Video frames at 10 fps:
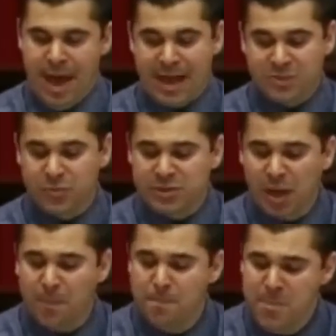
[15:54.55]
As a
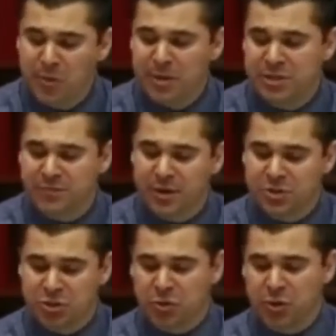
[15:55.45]
result, millions of our
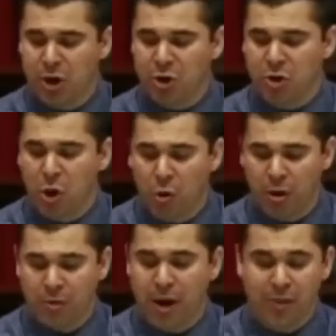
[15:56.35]
children are
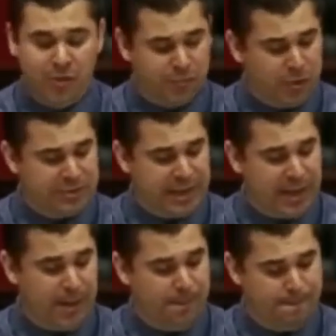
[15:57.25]
on the road to
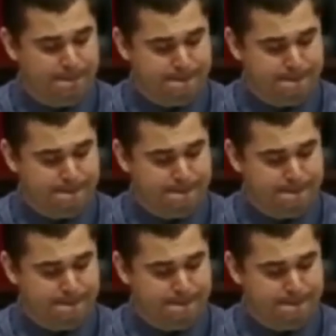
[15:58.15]
hell.